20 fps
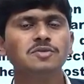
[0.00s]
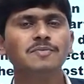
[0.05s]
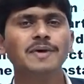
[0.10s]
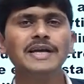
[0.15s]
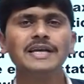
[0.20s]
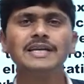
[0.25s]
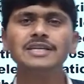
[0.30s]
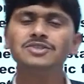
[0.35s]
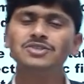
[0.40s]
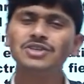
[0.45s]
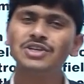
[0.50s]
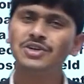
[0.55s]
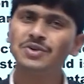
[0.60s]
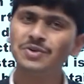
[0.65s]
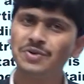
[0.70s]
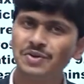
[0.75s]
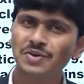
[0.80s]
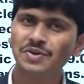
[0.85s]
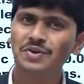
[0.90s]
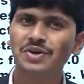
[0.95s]
my dear student, do
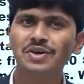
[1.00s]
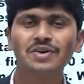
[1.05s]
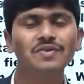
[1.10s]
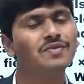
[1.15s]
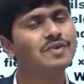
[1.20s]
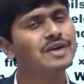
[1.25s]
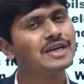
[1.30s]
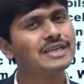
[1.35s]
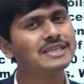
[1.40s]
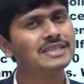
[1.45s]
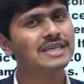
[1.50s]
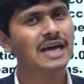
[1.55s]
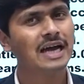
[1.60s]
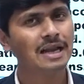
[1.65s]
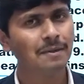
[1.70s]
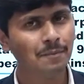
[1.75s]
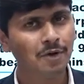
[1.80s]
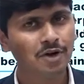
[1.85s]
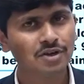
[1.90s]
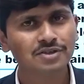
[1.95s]
you know what is
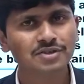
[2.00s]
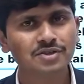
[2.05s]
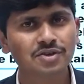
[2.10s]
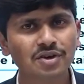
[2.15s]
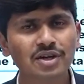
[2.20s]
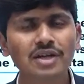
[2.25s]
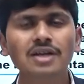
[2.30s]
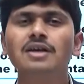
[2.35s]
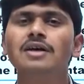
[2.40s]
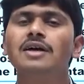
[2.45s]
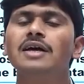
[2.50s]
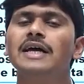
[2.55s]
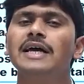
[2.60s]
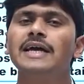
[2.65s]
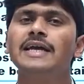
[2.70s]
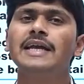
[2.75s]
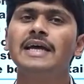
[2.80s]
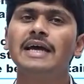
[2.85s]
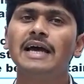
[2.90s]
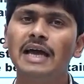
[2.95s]
Helmholz coil?
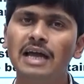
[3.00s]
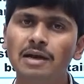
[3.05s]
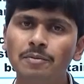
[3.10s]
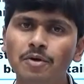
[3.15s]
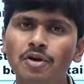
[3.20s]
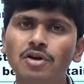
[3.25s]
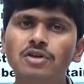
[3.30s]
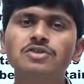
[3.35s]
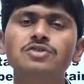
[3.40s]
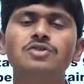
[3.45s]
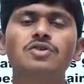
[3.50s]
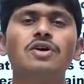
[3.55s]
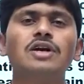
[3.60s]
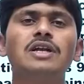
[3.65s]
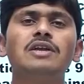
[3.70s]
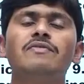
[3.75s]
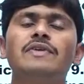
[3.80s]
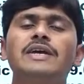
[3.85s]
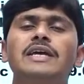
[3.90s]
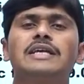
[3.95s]
In a Helmholz
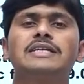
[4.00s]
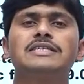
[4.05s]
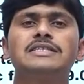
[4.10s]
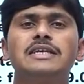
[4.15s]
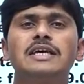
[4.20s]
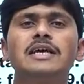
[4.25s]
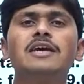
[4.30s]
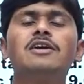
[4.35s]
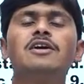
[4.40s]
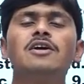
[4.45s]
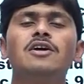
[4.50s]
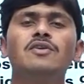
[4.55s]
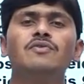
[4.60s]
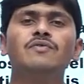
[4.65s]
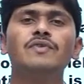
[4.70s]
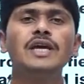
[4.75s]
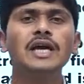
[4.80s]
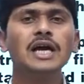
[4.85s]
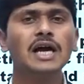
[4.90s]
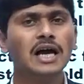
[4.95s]
coil we can say
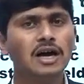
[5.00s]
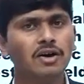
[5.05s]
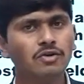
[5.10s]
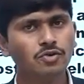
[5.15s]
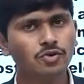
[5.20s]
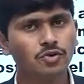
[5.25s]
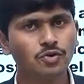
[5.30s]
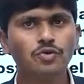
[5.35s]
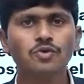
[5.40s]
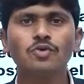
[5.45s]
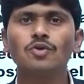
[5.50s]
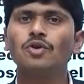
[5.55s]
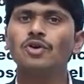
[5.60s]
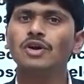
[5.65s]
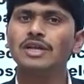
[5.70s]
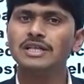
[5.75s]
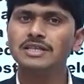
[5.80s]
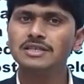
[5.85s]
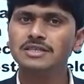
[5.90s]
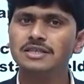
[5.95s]
we have two
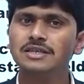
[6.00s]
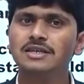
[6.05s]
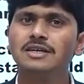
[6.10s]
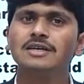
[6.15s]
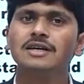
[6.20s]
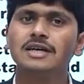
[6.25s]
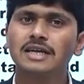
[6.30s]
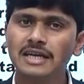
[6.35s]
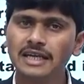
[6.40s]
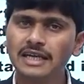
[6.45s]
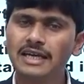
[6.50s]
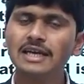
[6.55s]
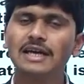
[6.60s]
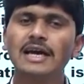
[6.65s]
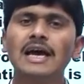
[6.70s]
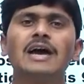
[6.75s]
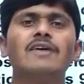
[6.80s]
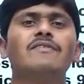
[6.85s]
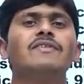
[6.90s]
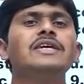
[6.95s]
coils. Clear?
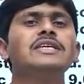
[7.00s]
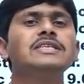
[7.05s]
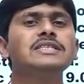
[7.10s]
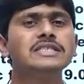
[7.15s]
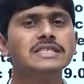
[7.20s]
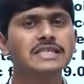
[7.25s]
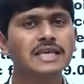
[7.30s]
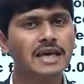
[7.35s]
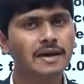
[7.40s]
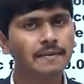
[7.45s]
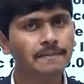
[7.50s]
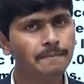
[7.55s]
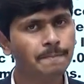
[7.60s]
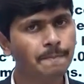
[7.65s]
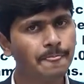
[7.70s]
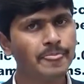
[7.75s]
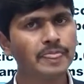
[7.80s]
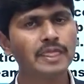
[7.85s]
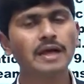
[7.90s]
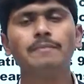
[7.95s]
Having same
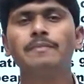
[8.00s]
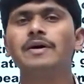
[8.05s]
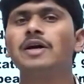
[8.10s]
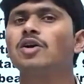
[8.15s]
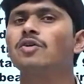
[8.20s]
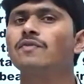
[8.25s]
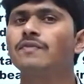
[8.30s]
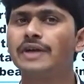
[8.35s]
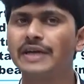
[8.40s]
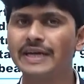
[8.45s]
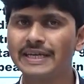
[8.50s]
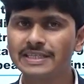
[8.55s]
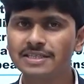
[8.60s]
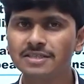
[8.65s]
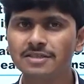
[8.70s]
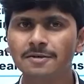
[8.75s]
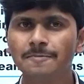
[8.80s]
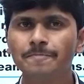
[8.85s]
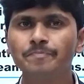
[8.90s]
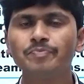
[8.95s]
number of turns,